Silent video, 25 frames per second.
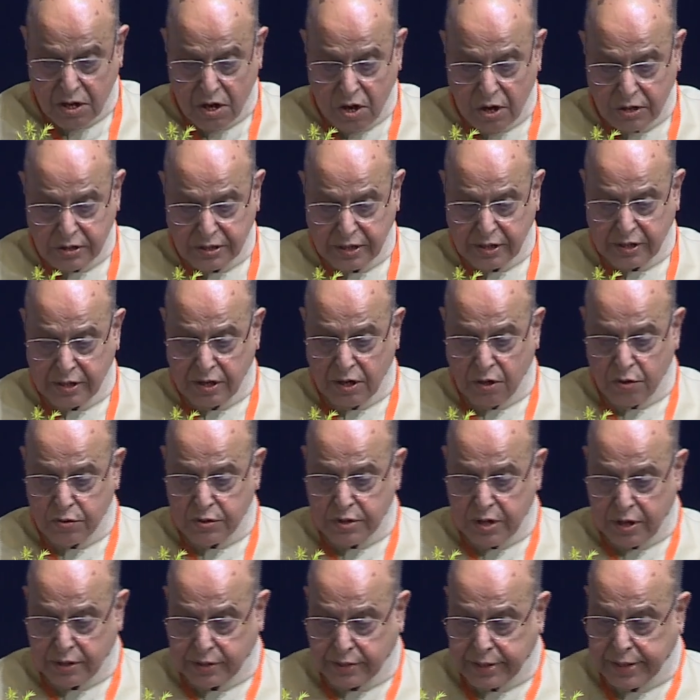on the
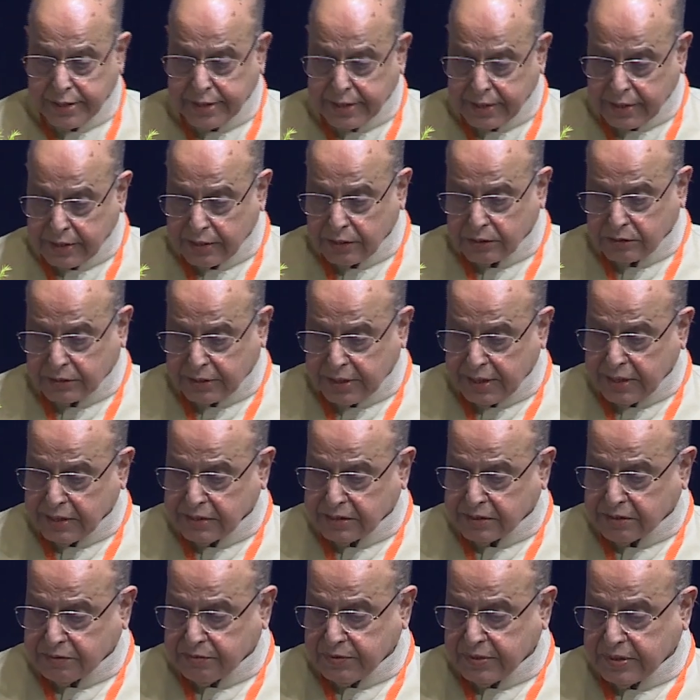ground are critical
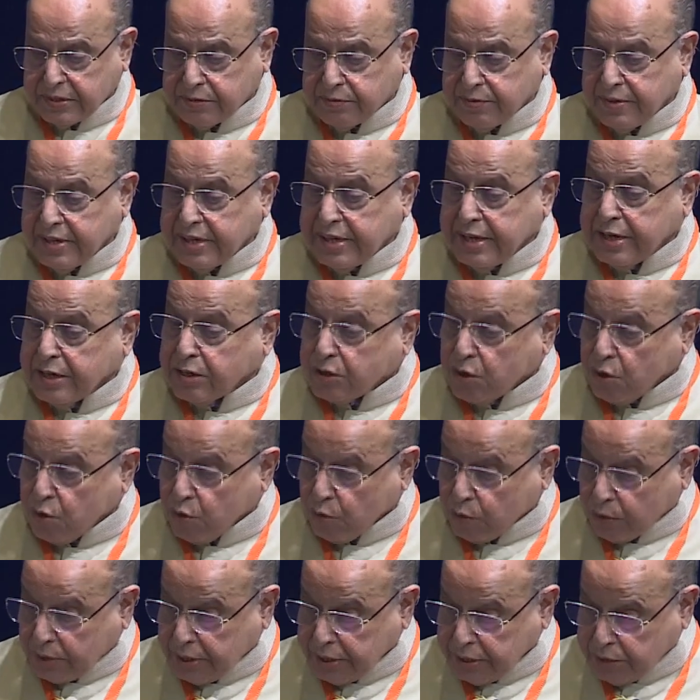things which we need to
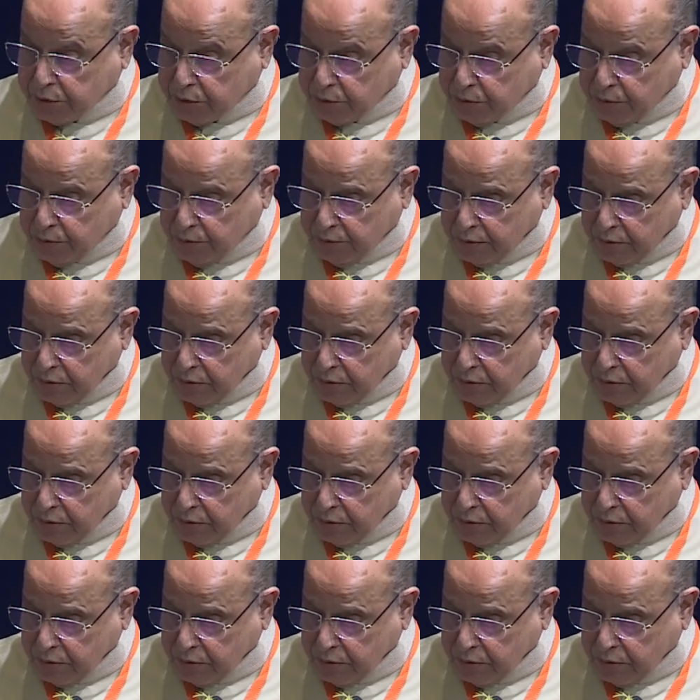look into.